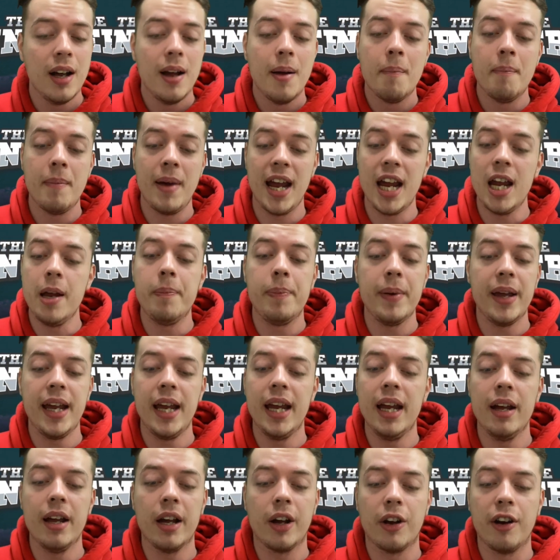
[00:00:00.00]

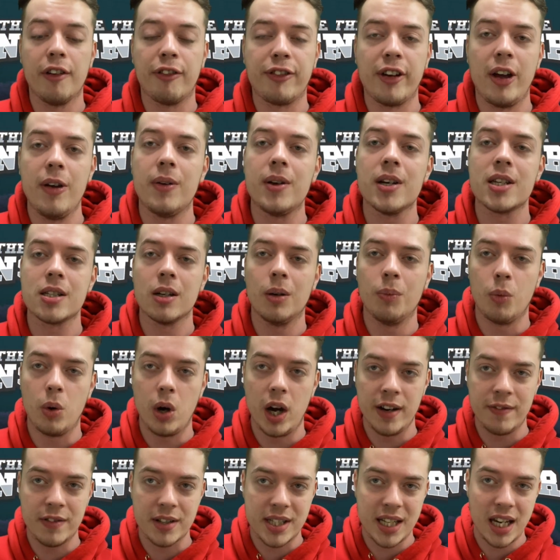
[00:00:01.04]
Maybe you're going to focus on
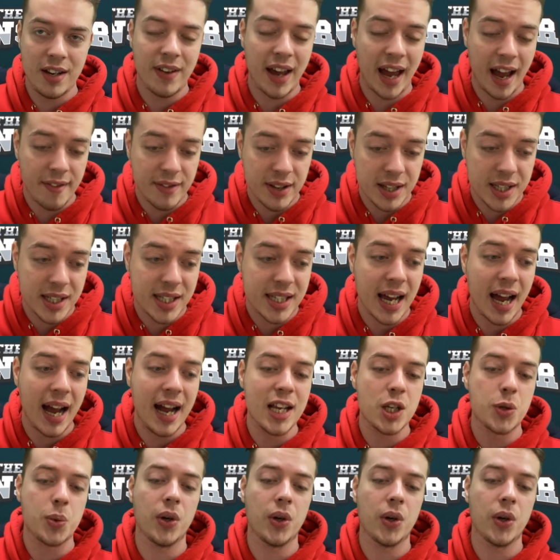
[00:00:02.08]
wide receiver heavy sets.